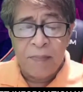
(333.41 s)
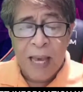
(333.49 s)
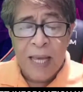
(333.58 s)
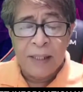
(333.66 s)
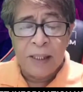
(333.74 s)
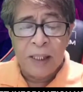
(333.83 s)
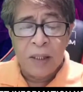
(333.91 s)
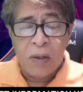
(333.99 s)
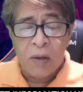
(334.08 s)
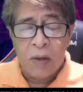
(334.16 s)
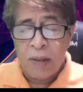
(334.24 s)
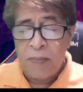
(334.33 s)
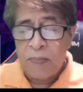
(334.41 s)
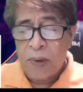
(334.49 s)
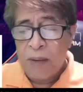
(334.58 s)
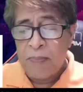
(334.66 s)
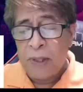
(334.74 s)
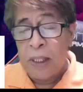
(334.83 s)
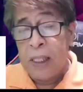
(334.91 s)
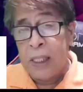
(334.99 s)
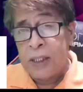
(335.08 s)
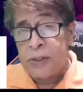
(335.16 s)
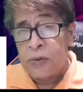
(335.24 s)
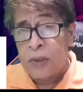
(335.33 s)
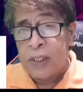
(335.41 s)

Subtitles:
badly or improperly, as you